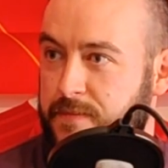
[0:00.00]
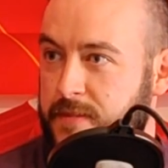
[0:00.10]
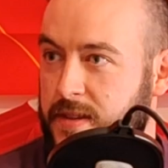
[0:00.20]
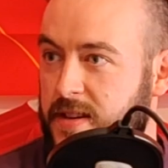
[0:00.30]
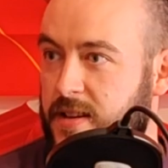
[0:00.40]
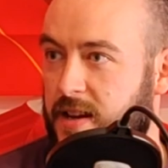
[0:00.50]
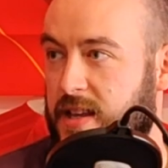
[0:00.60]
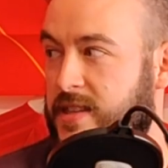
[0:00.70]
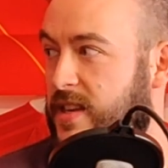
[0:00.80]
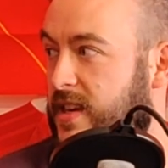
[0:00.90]
Yeah, and
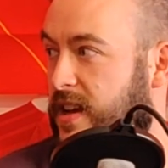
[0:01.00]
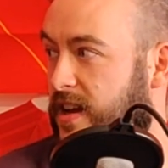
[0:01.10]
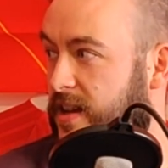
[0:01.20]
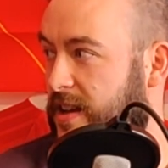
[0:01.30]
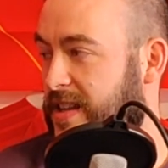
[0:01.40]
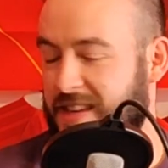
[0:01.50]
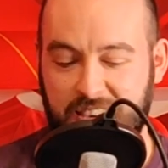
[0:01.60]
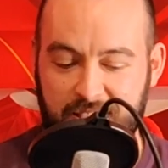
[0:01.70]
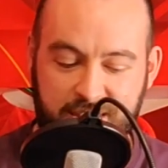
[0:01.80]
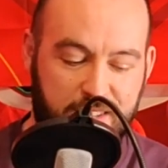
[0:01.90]
it's like, I,
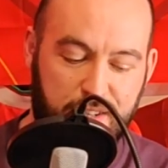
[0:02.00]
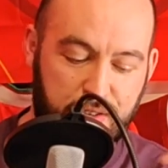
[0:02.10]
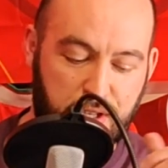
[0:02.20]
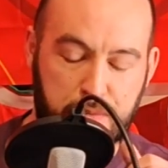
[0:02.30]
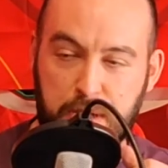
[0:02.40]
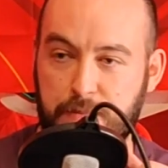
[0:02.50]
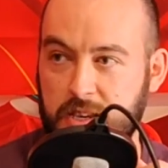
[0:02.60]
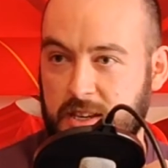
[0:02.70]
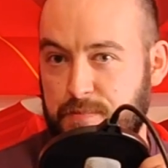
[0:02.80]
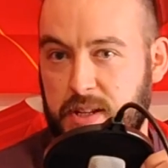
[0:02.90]
yeah, I don't know if it's just me
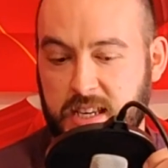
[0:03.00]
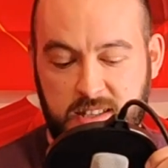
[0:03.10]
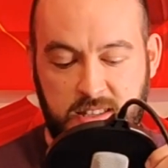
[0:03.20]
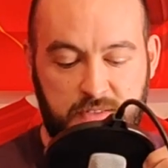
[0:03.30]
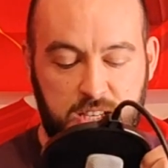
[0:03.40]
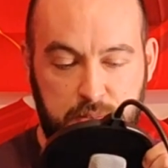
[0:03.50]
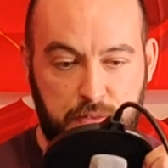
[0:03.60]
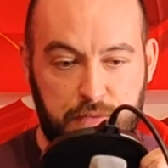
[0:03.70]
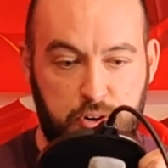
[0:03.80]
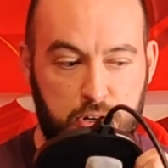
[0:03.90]
being complacent. I've said it
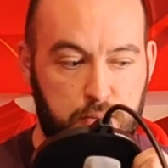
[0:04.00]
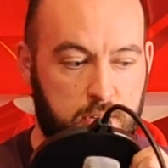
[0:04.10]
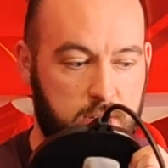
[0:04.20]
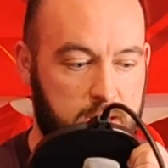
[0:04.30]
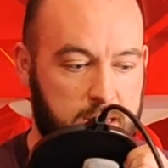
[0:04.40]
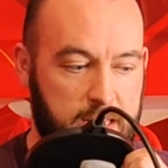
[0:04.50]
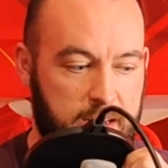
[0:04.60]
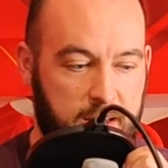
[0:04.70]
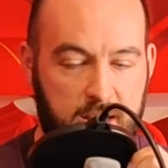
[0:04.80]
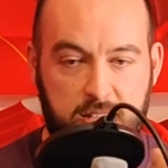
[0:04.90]
before, but
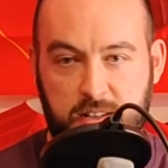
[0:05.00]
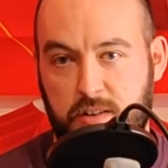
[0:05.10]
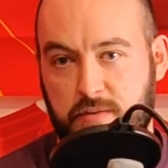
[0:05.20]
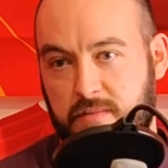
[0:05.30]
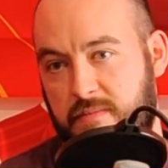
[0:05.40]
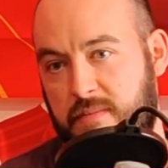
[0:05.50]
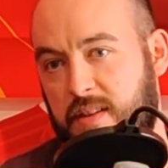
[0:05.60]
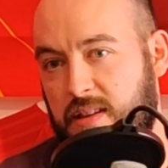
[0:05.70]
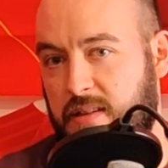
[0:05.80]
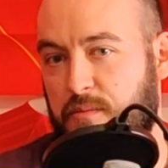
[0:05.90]
I don't know.
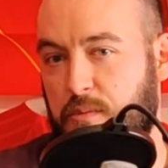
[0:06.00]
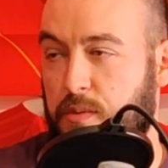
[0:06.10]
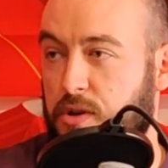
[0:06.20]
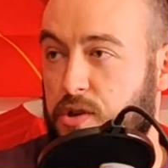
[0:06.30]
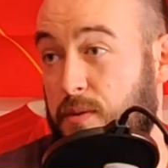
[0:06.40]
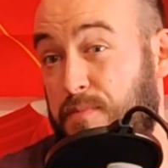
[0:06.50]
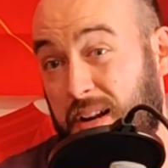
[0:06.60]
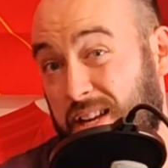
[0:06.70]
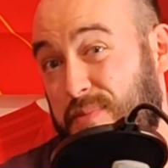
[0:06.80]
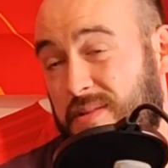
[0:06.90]
We were due a
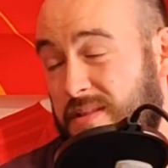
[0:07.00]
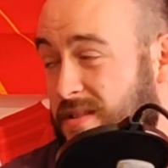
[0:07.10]
blip.